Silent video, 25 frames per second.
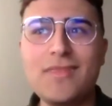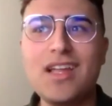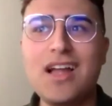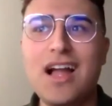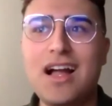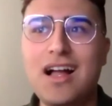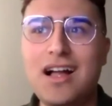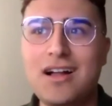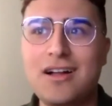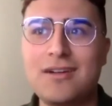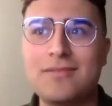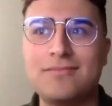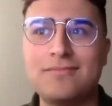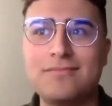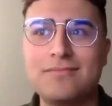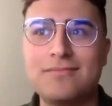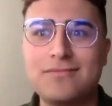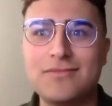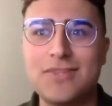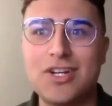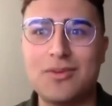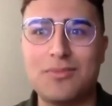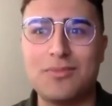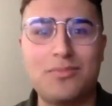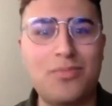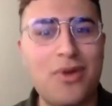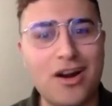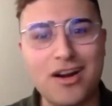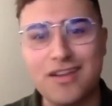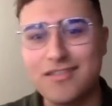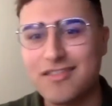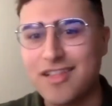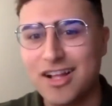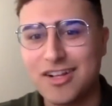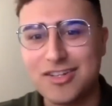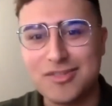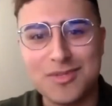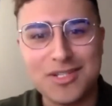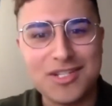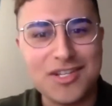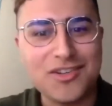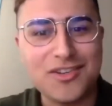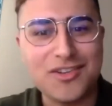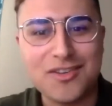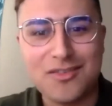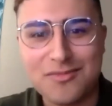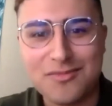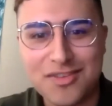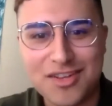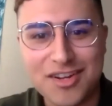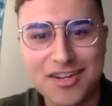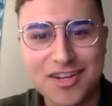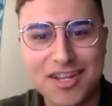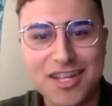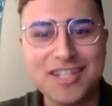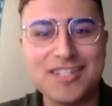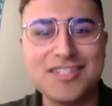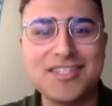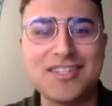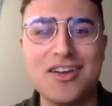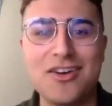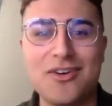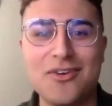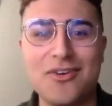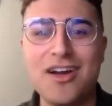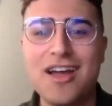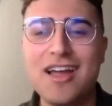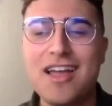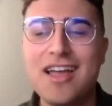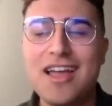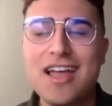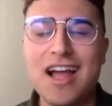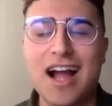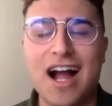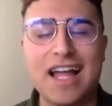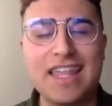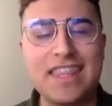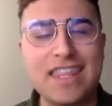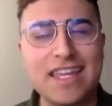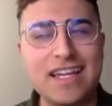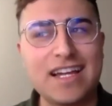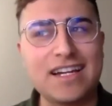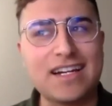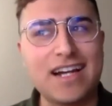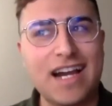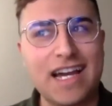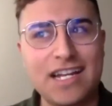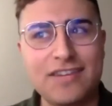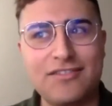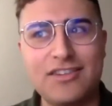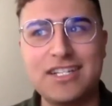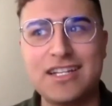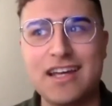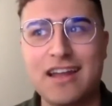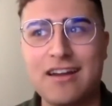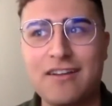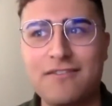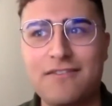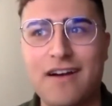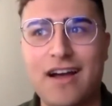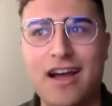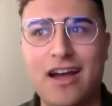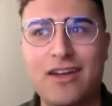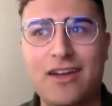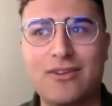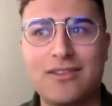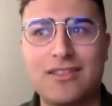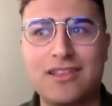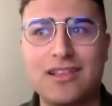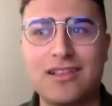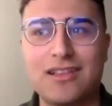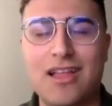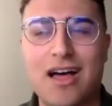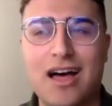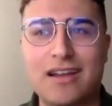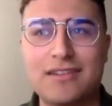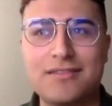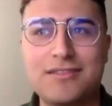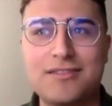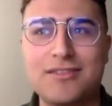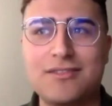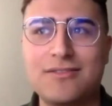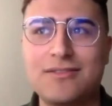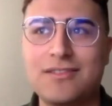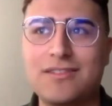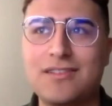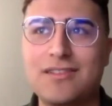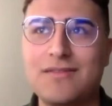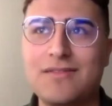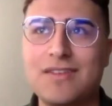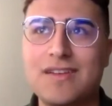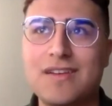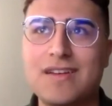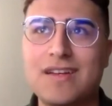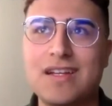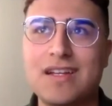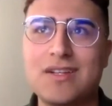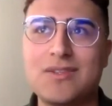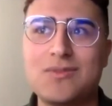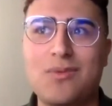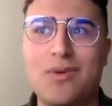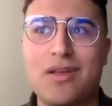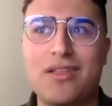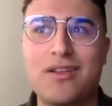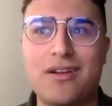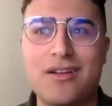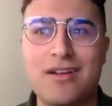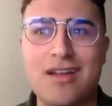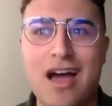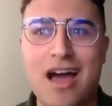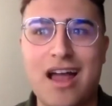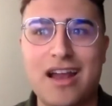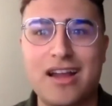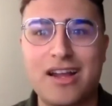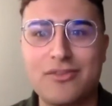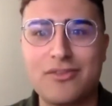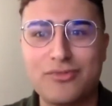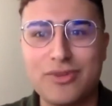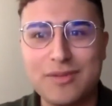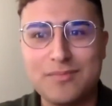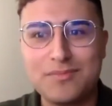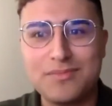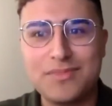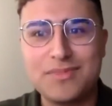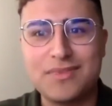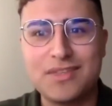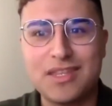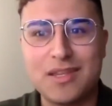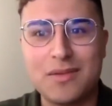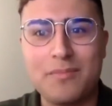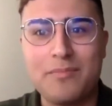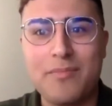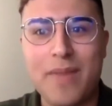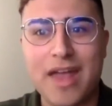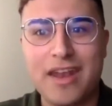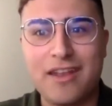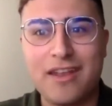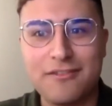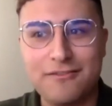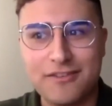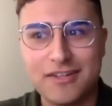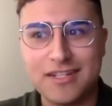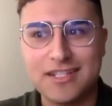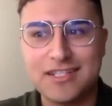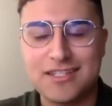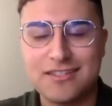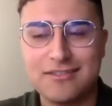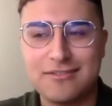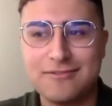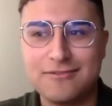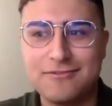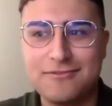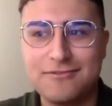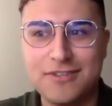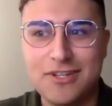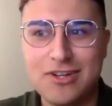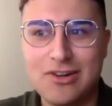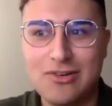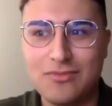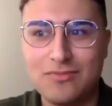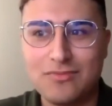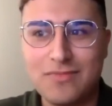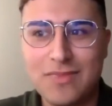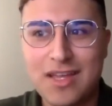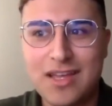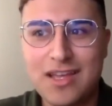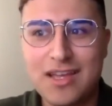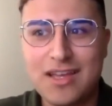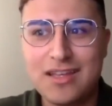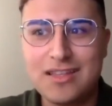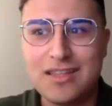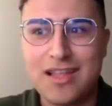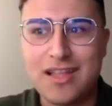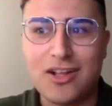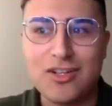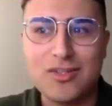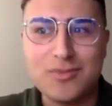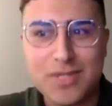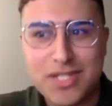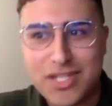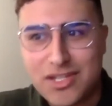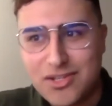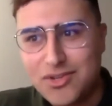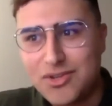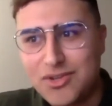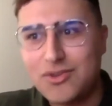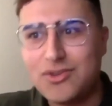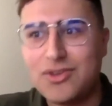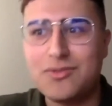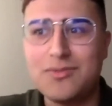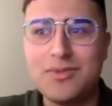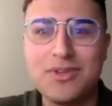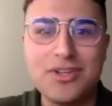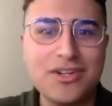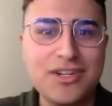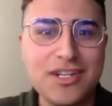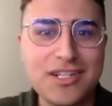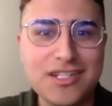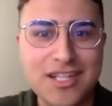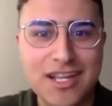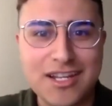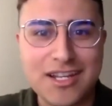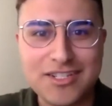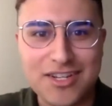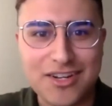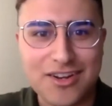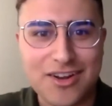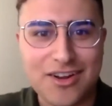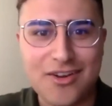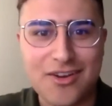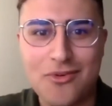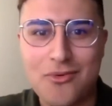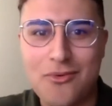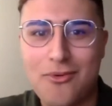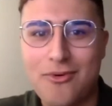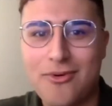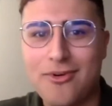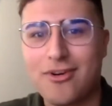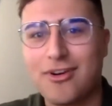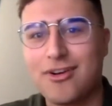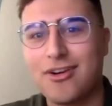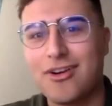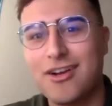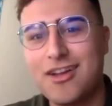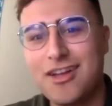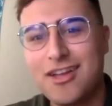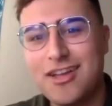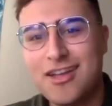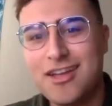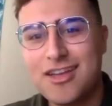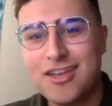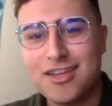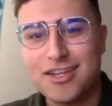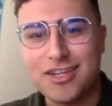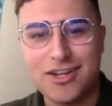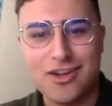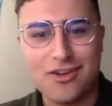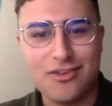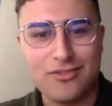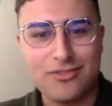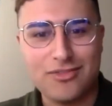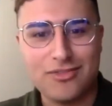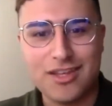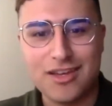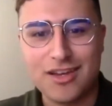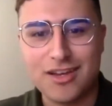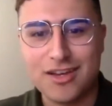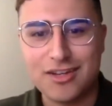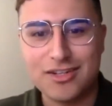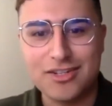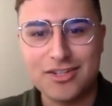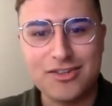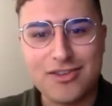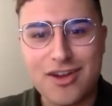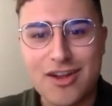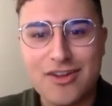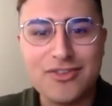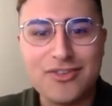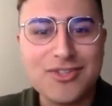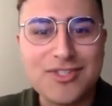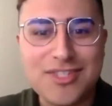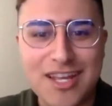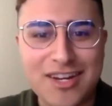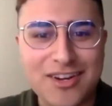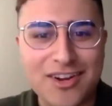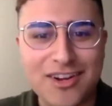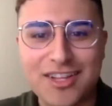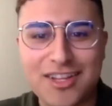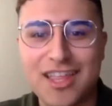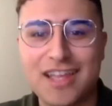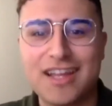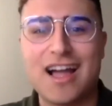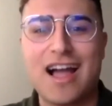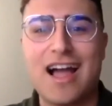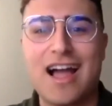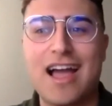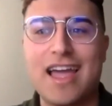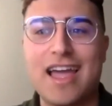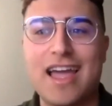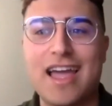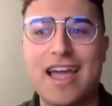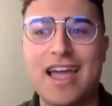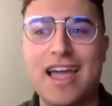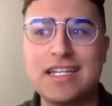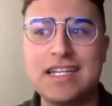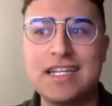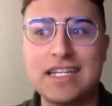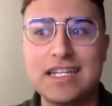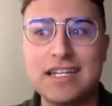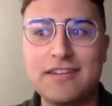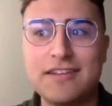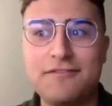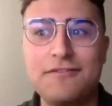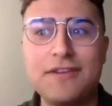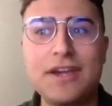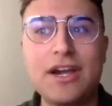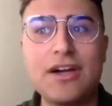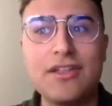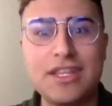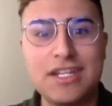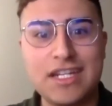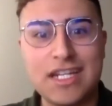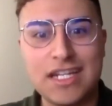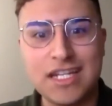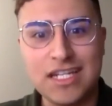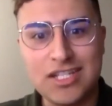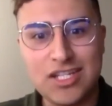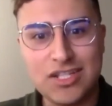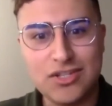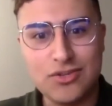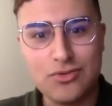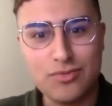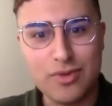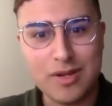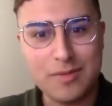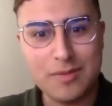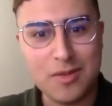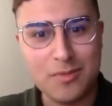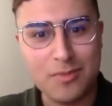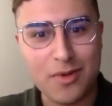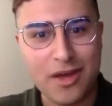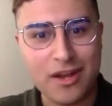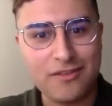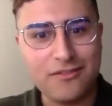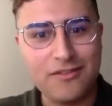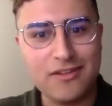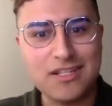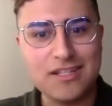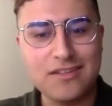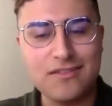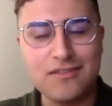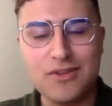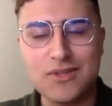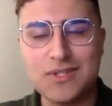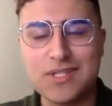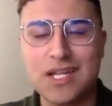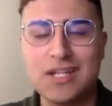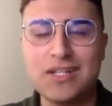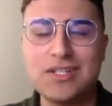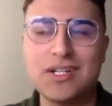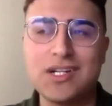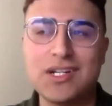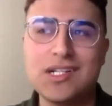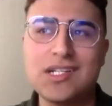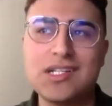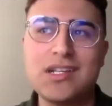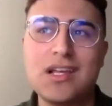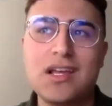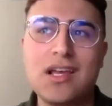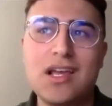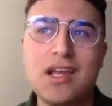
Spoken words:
part of the LGBT community. So I think I kind of identified with a lot of student communities, whether or not I've reaped the benefits of, the LGBTQ community center or, the Guerrero Center. Like I didn't feel the need to reap the benefits of those centers,